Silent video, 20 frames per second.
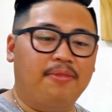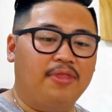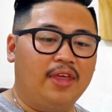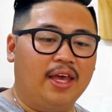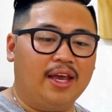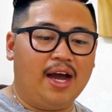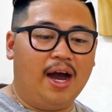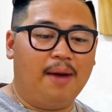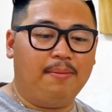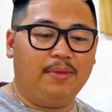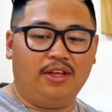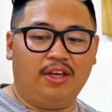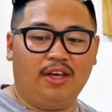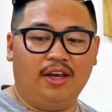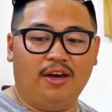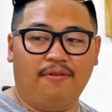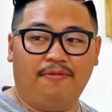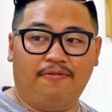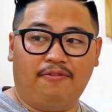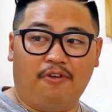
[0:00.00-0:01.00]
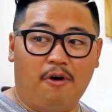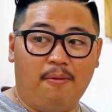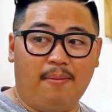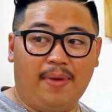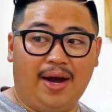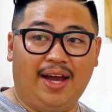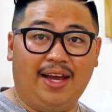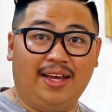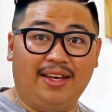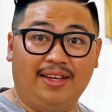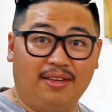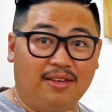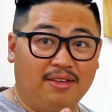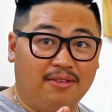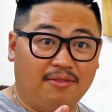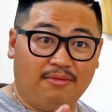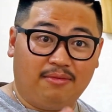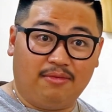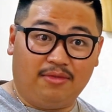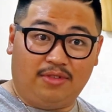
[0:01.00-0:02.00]
They come in here for my
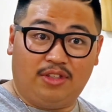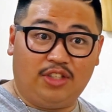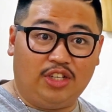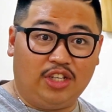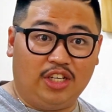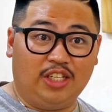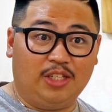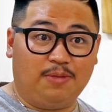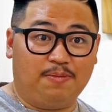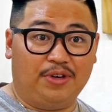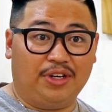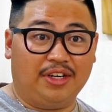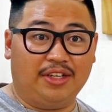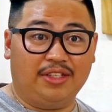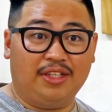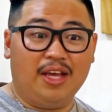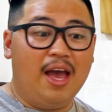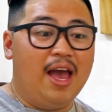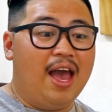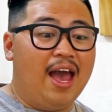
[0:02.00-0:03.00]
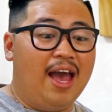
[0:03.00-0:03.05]
cheeseburgers.